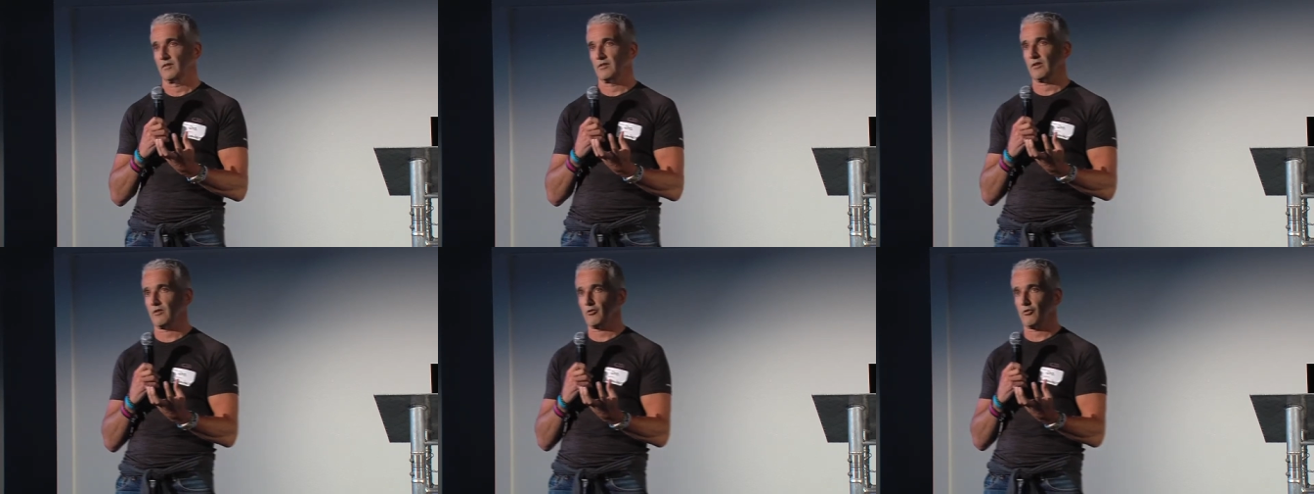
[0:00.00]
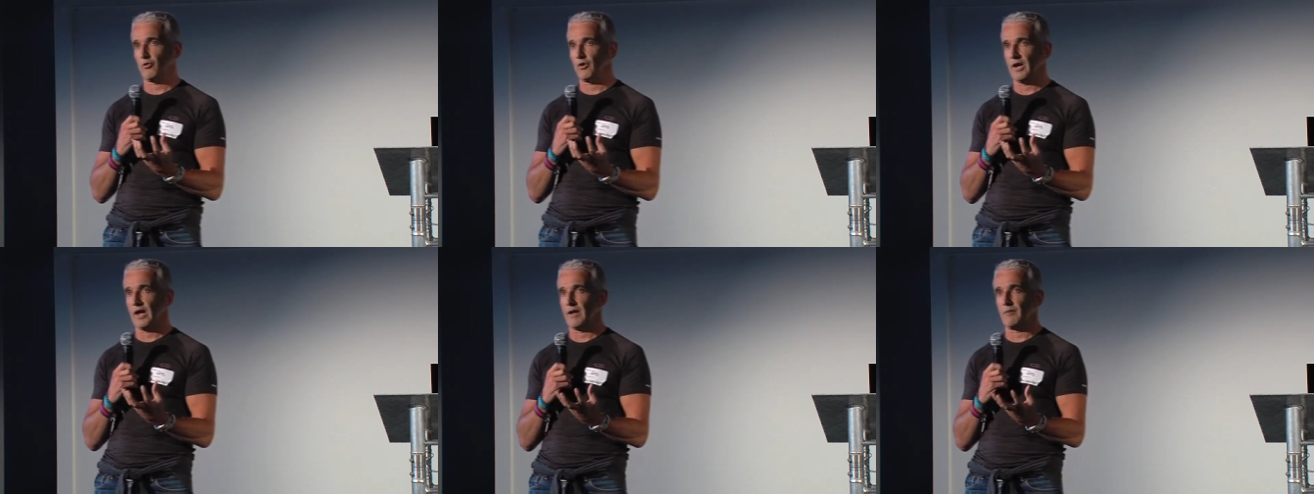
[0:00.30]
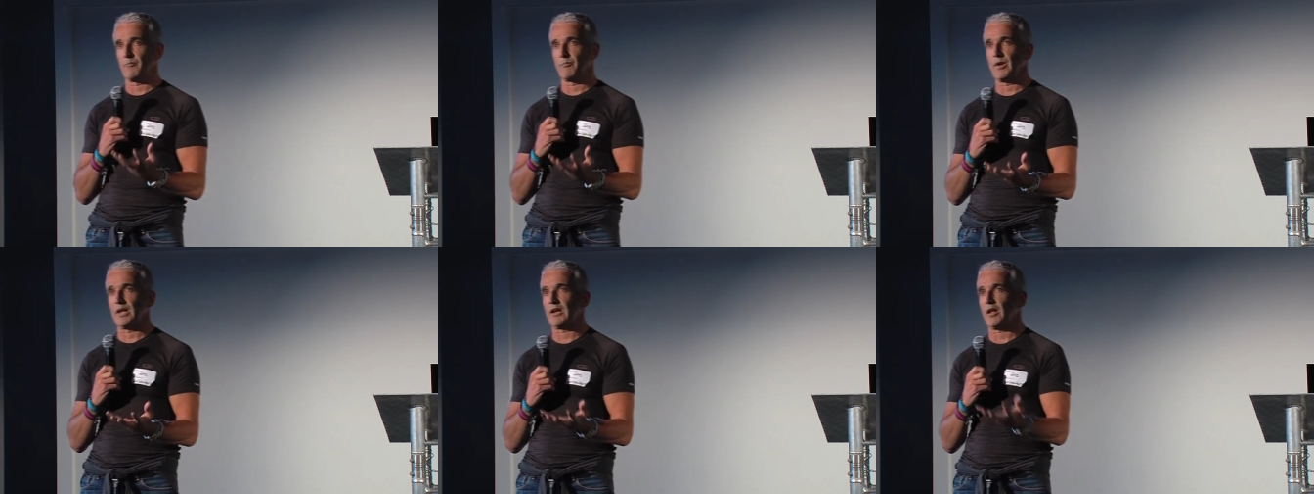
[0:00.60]
to
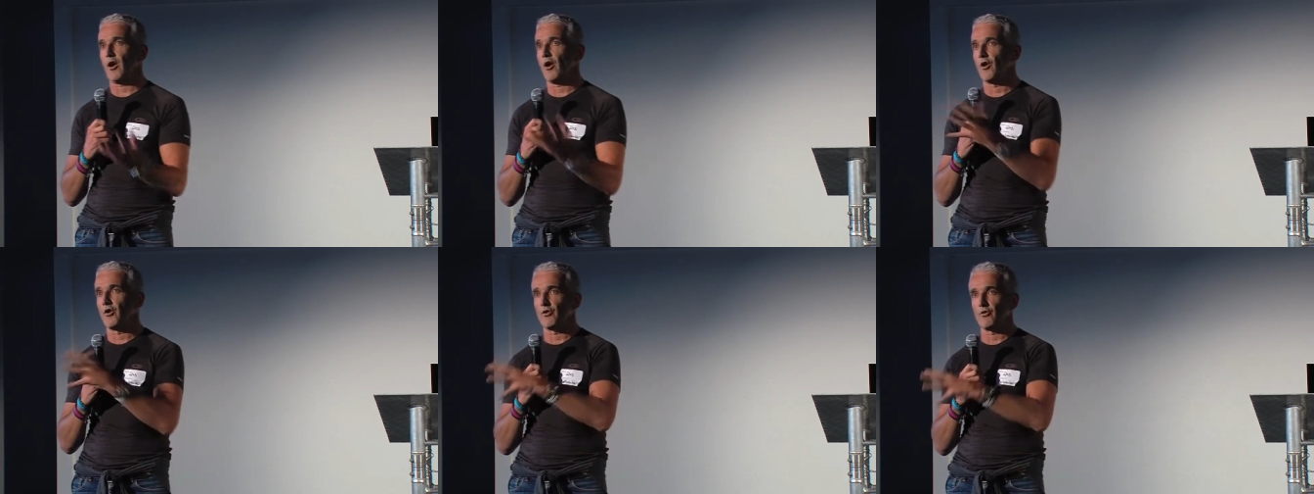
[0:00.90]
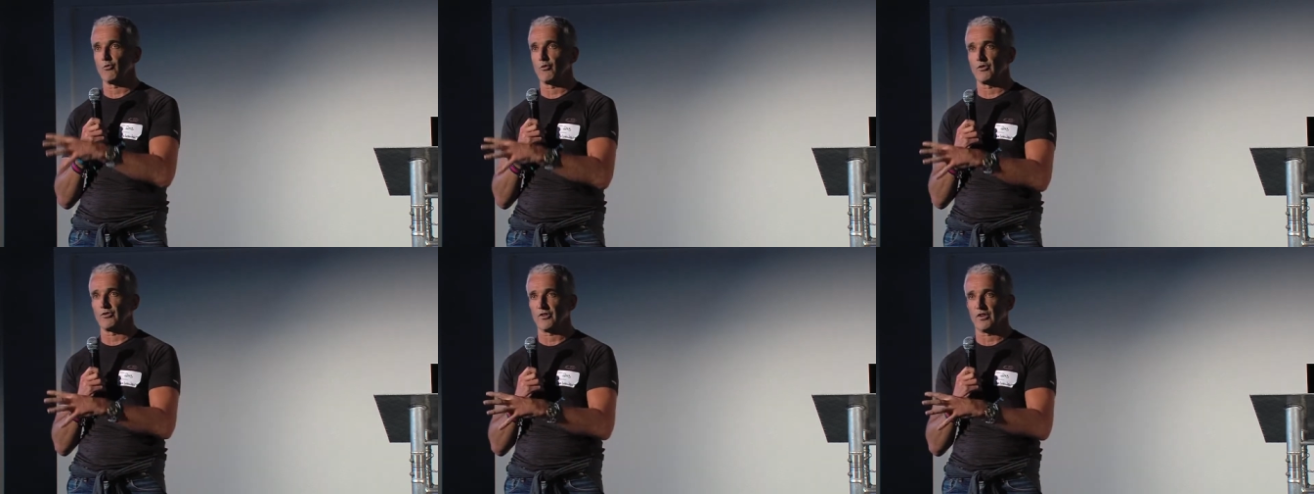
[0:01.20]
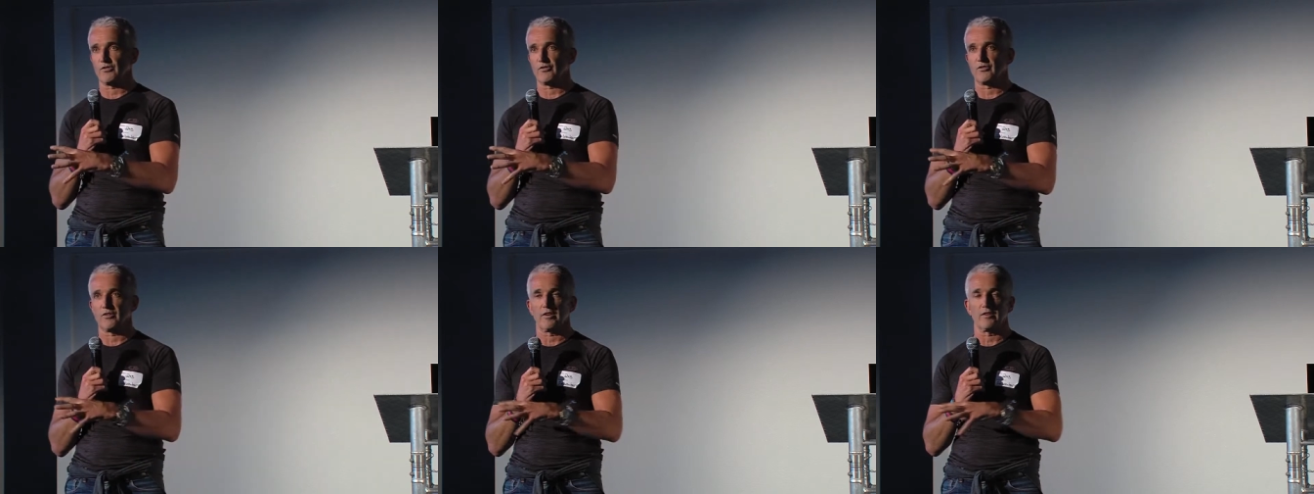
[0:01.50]
create better odour
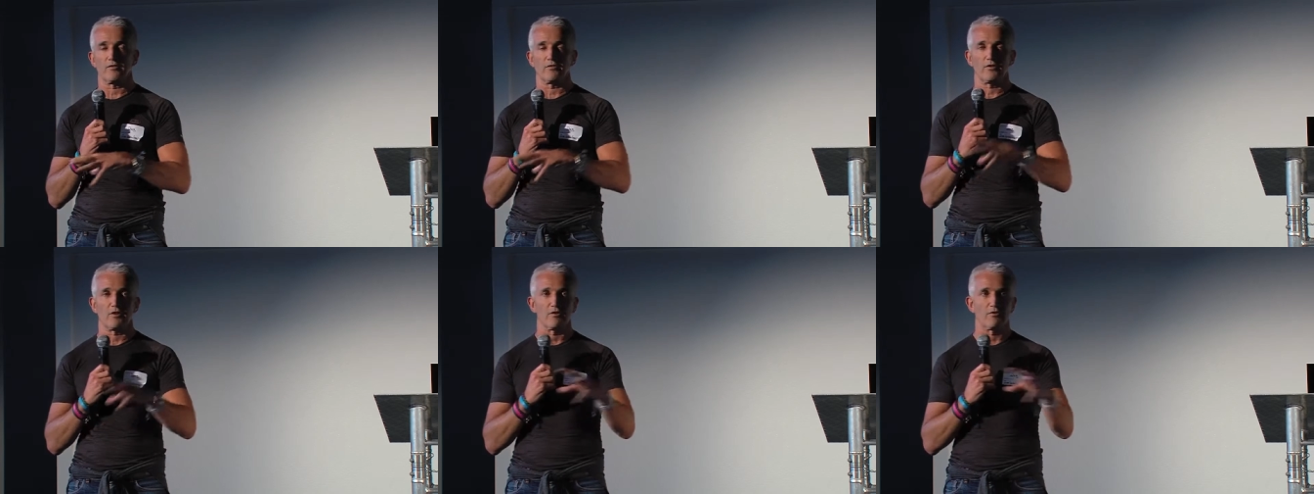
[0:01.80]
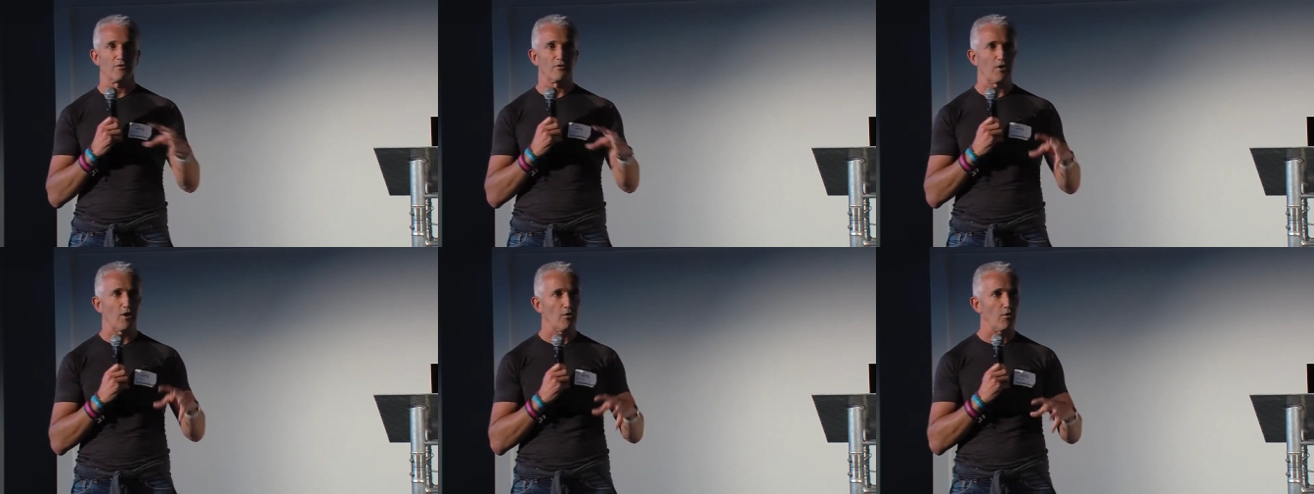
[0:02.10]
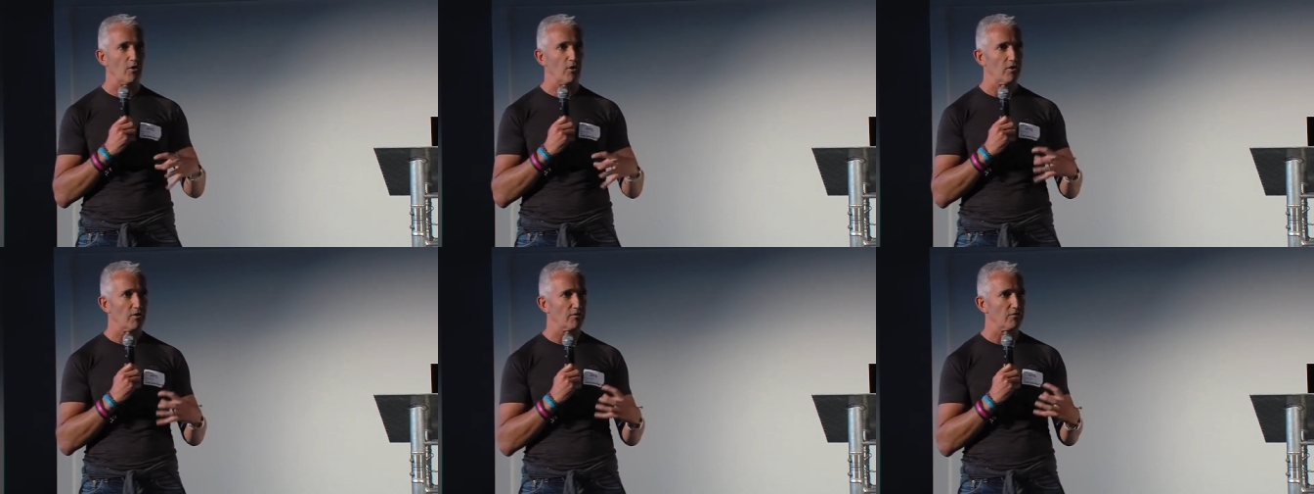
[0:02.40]
resistance and
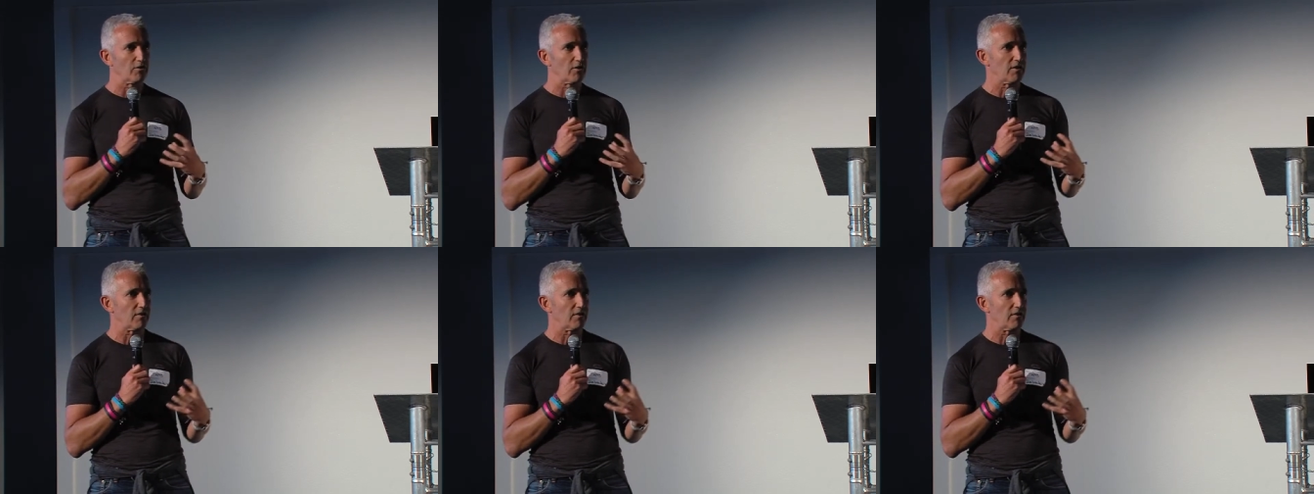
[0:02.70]
so on.